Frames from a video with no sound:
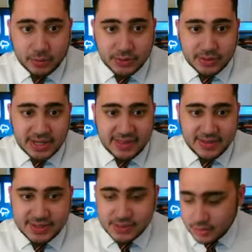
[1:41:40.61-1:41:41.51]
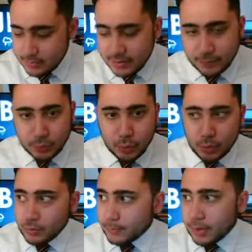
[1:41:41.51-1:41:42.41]
So again, this is going to be for
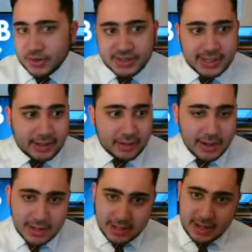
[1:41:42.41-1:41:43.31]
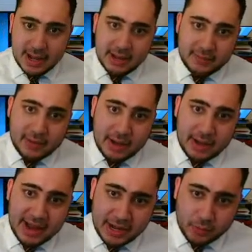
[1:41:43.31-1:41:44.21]
northern parts here of
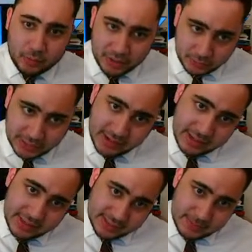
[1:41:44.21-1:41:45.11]
Anne Arundel County, this